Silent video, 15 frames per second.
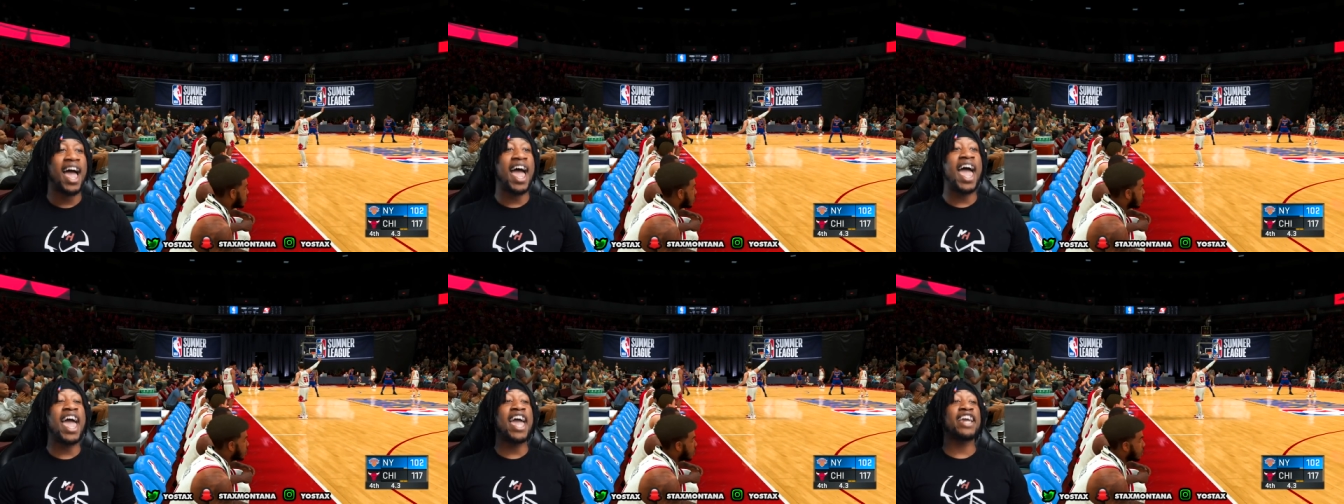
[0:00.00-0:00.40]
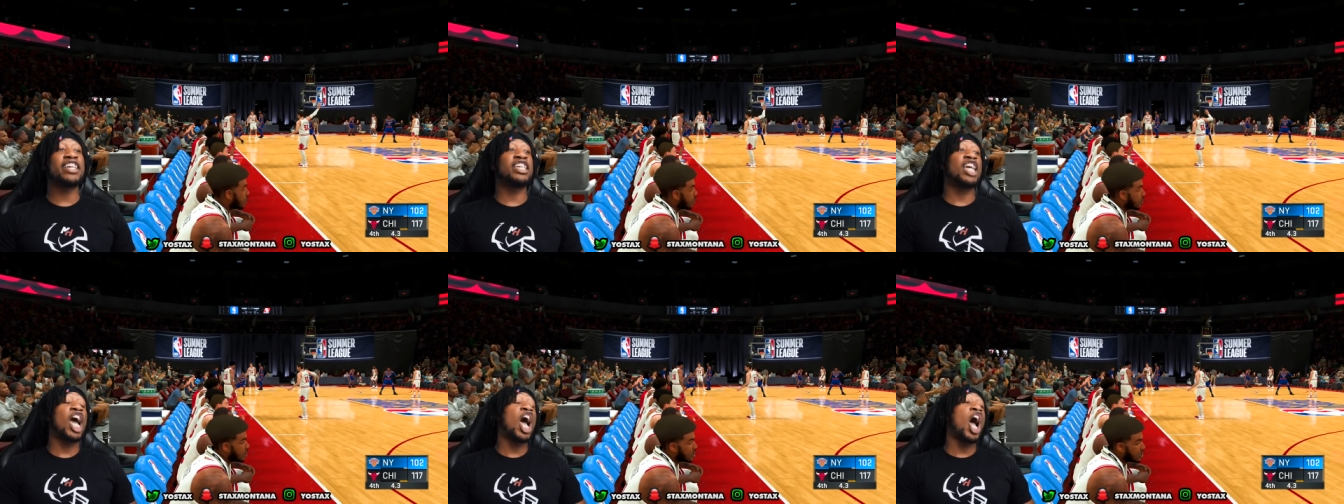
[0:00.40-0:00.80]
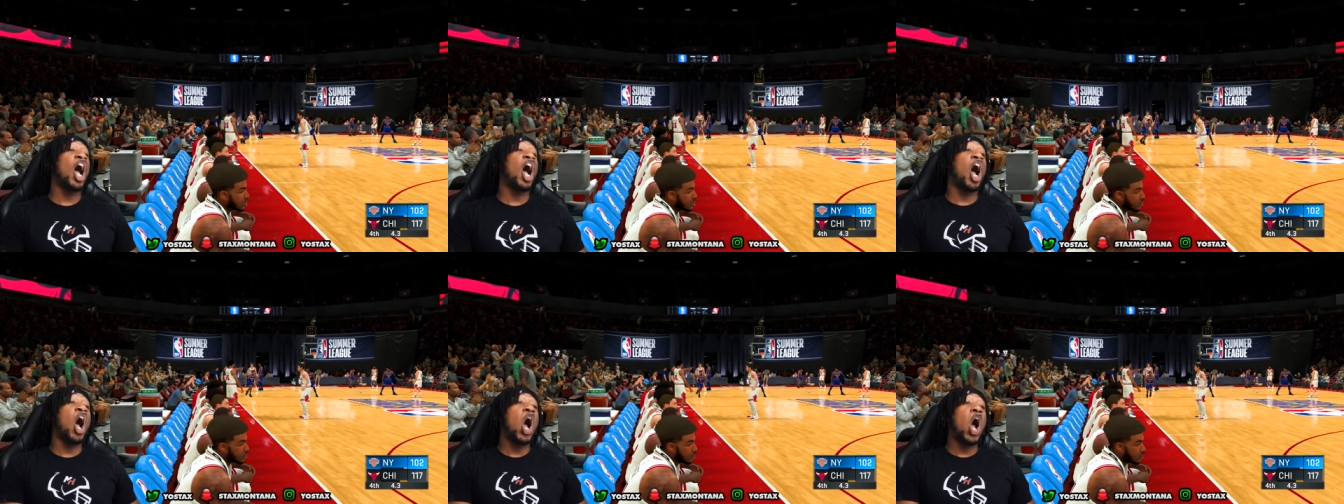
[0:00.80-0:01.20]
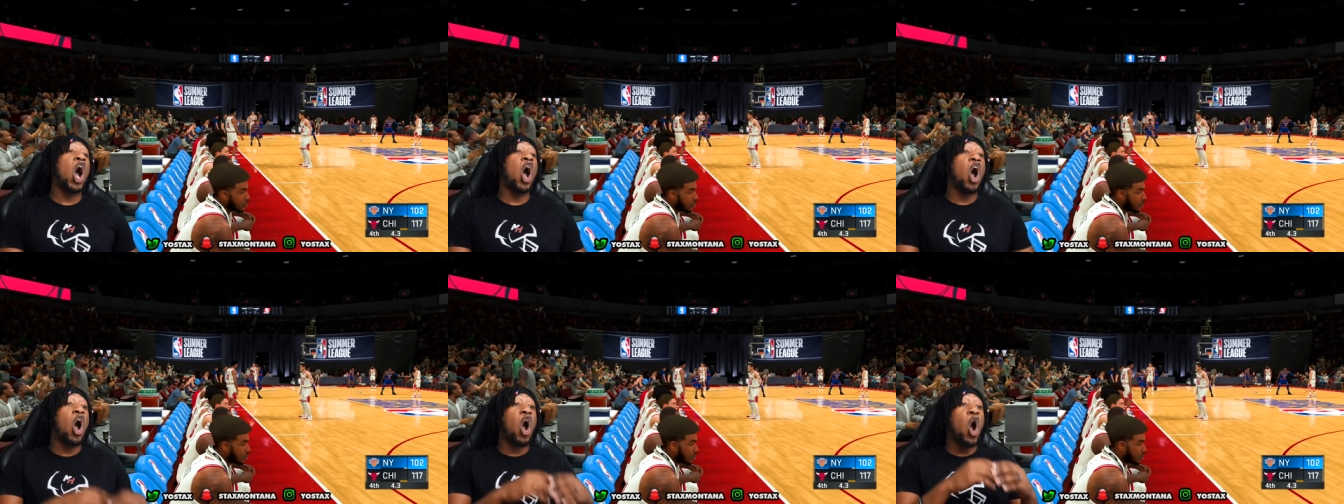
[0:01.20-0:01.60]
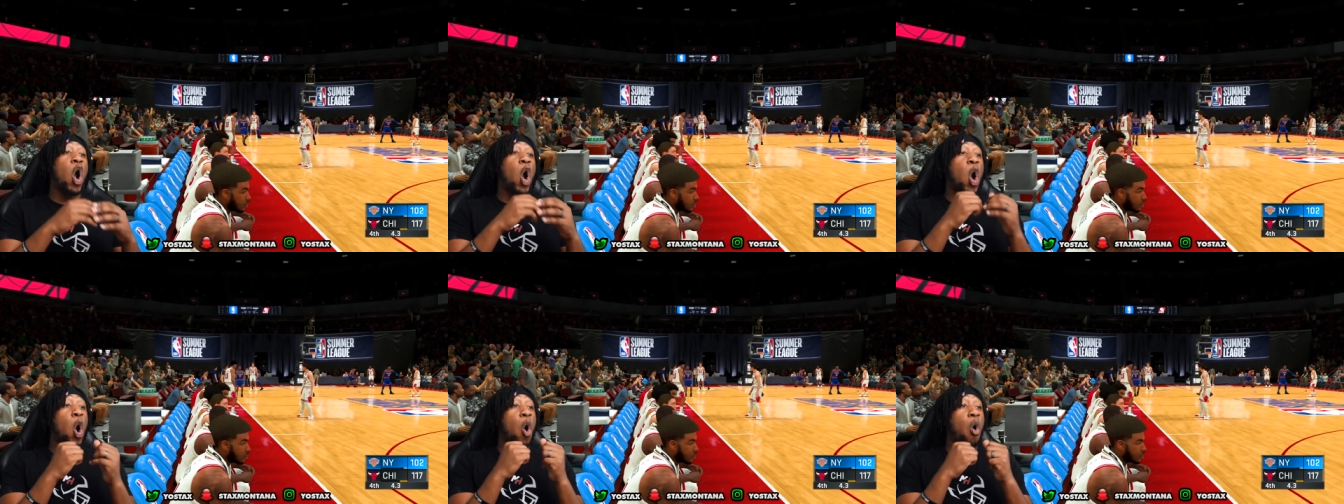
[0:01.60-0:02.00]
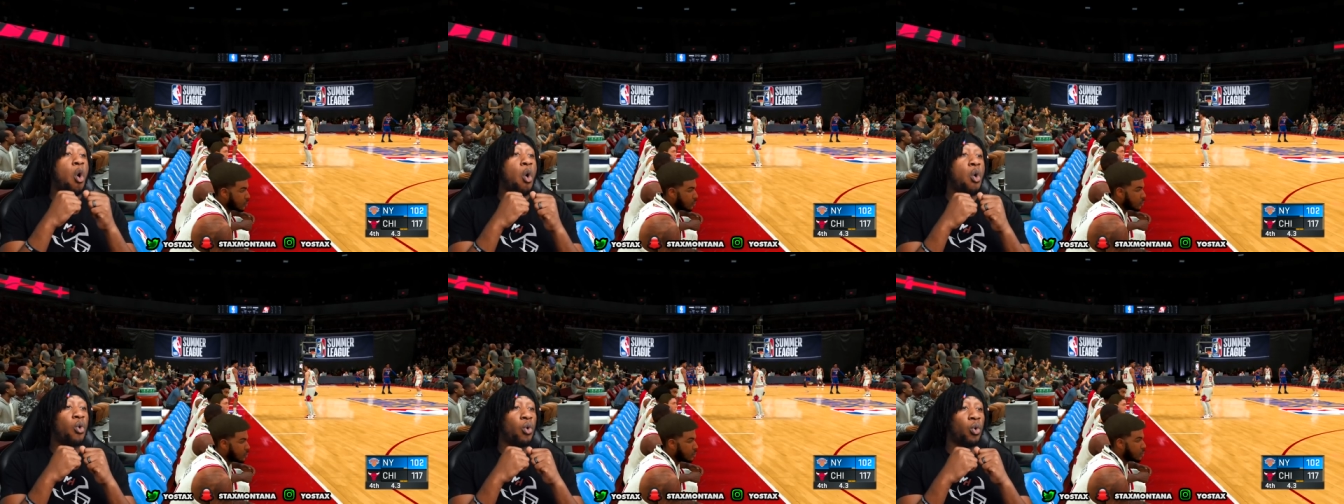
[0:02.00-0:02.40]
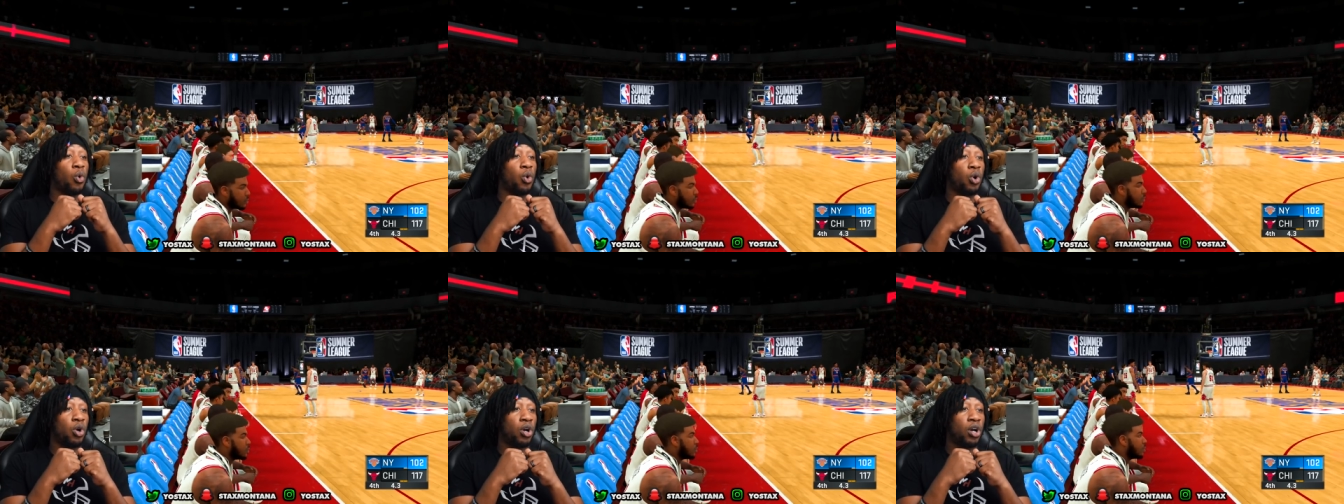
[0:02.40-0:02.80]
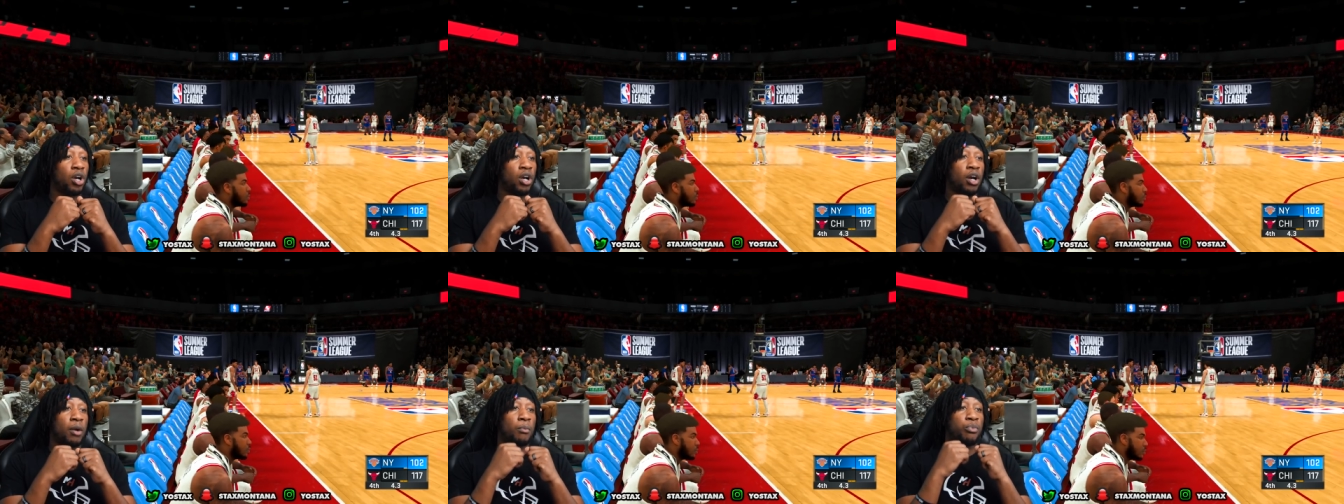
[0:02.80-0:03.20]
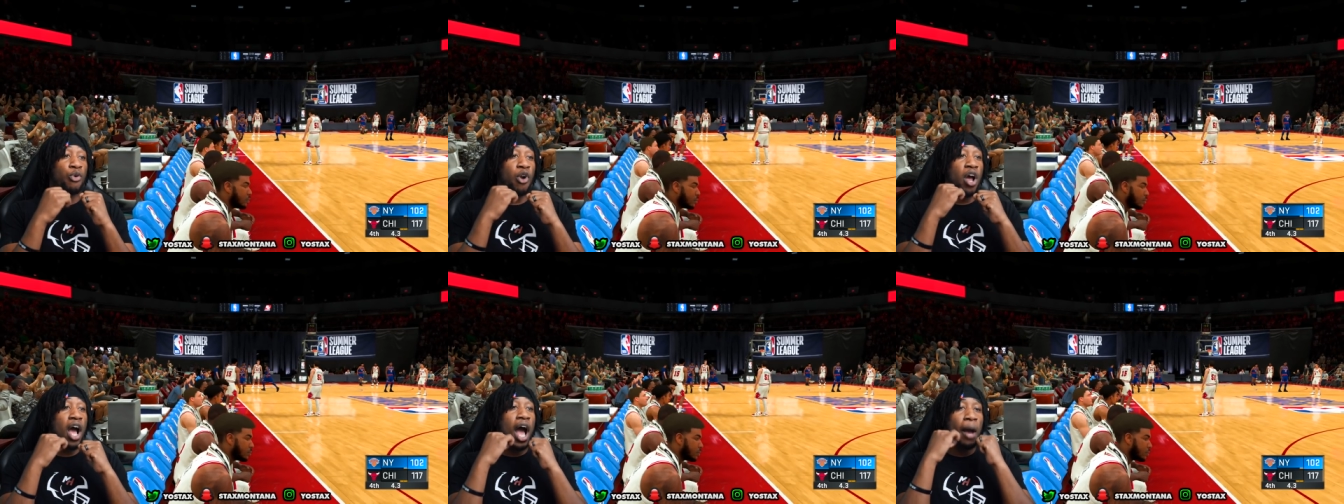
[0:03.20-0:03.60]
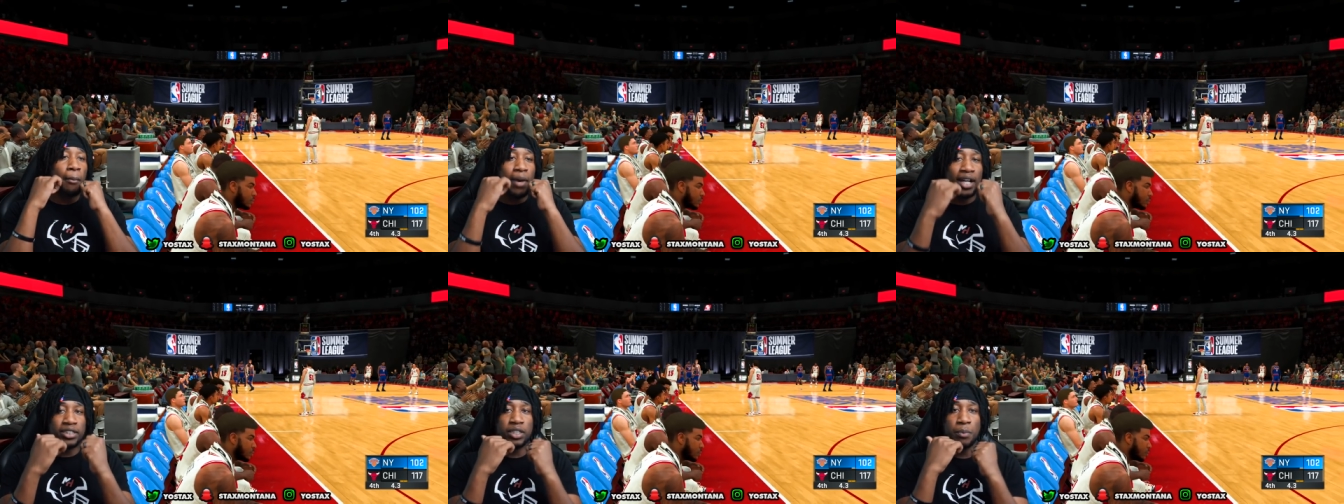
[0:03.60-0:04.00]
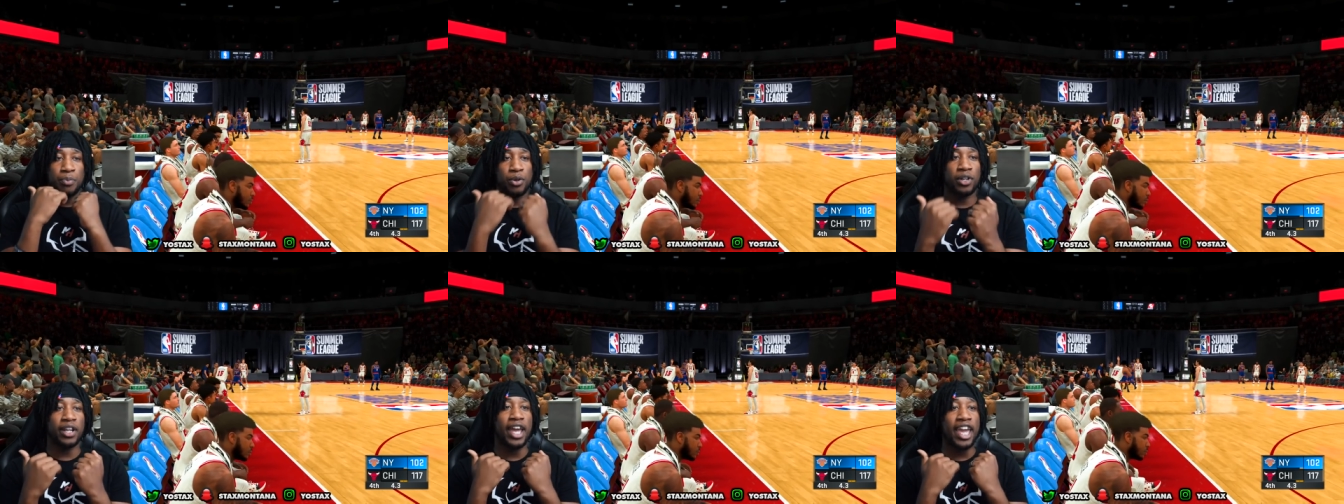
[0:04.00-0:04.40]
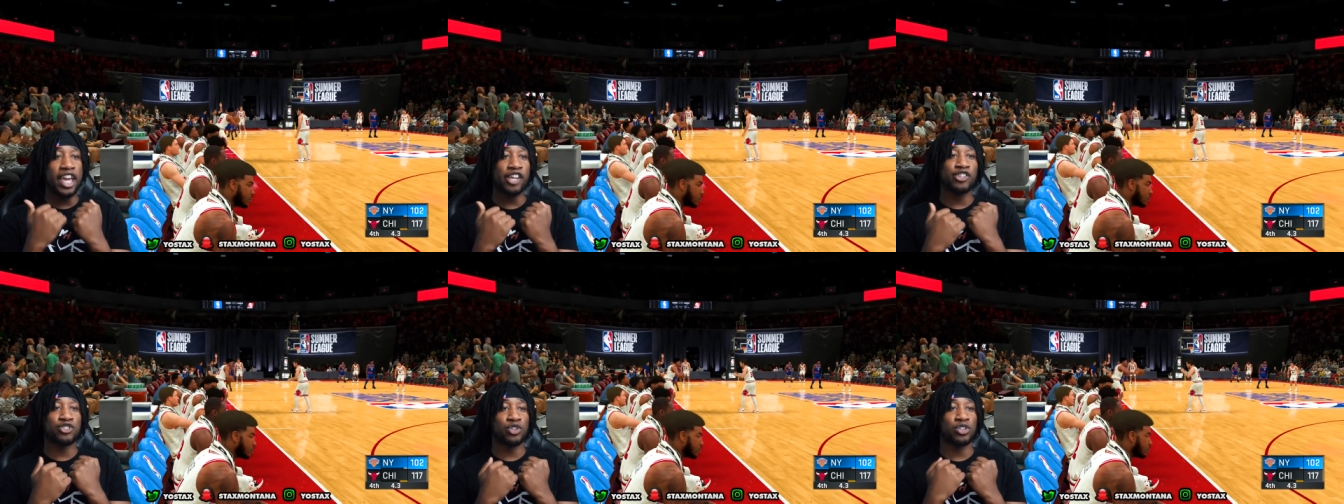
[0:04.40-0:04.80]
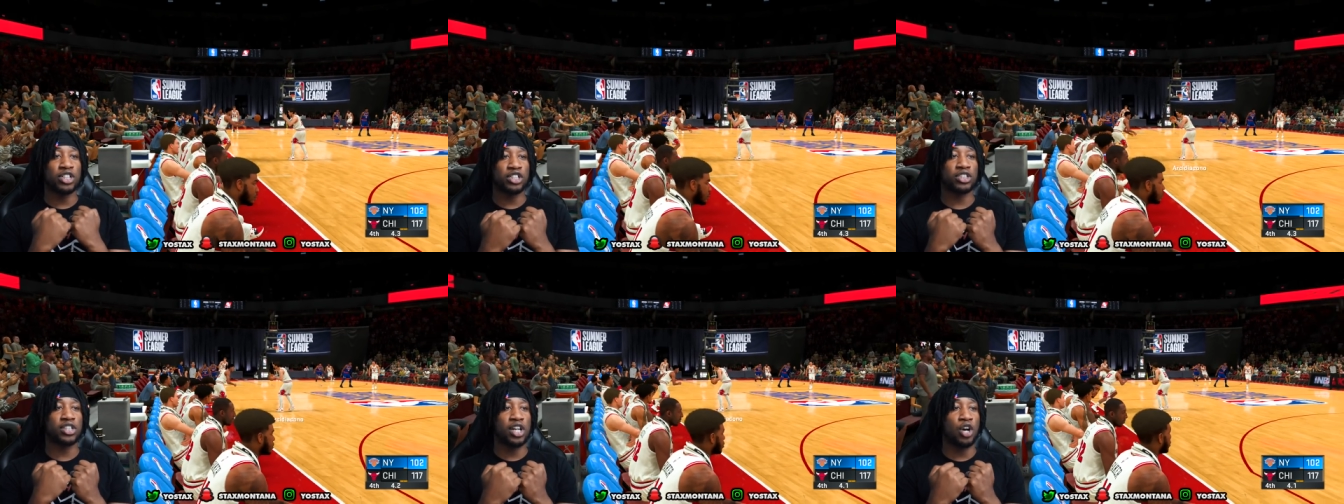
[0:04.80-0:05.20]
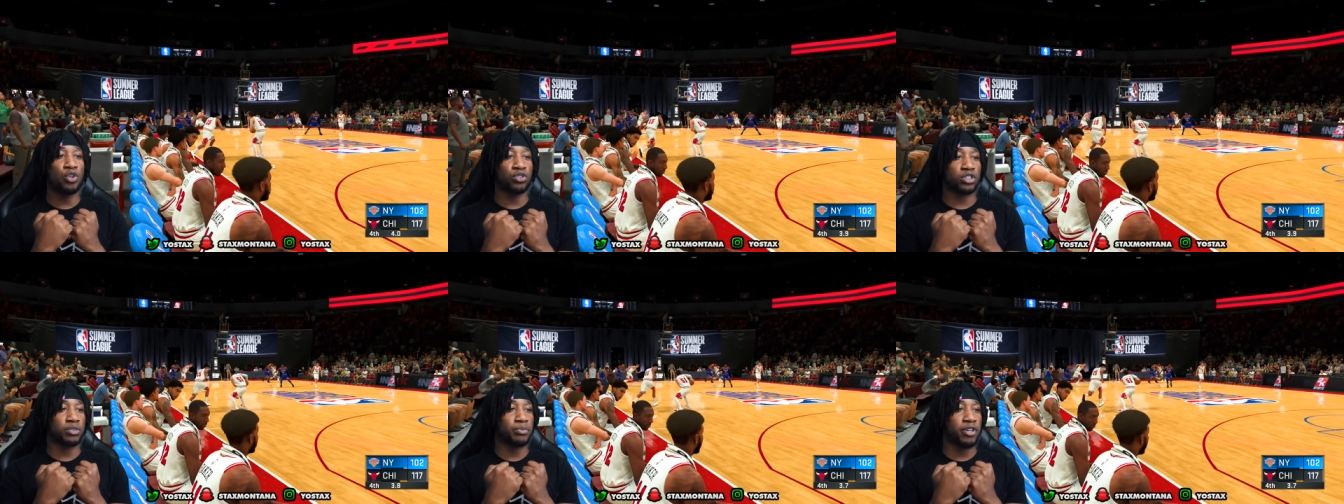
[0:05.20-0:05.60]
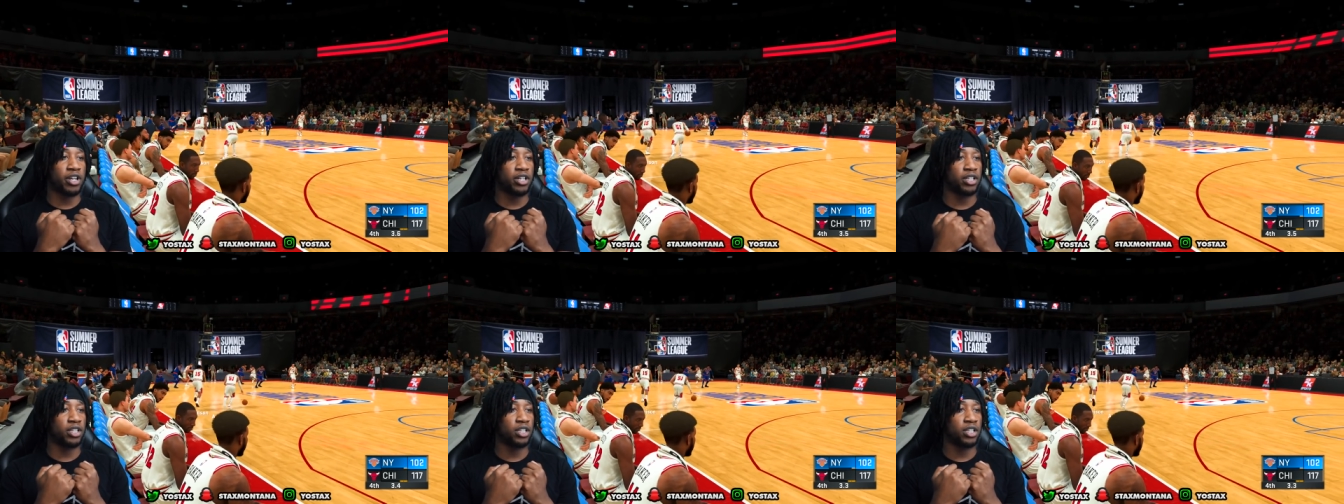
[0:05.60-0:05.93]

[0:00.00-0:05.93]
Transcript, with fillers: hey yo, bro, I'm about to put hands on this coach, bro.